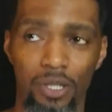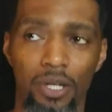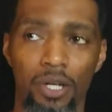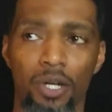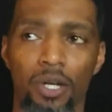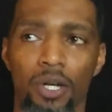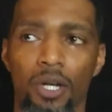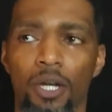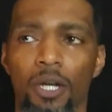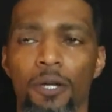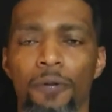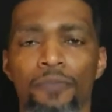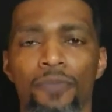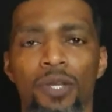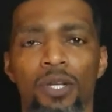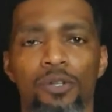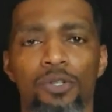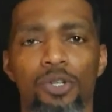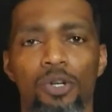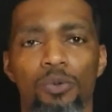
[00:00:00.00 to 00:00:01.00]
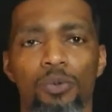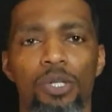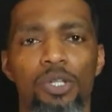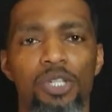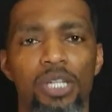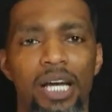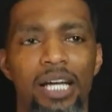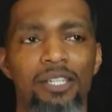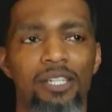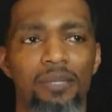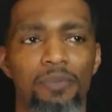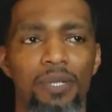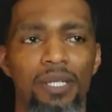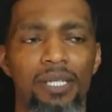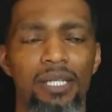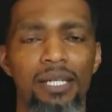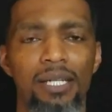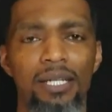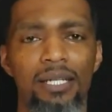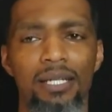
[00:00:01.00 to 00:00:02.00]
So with
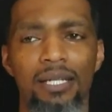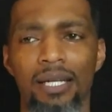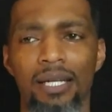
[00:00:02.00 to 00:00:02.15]
ChatGPT,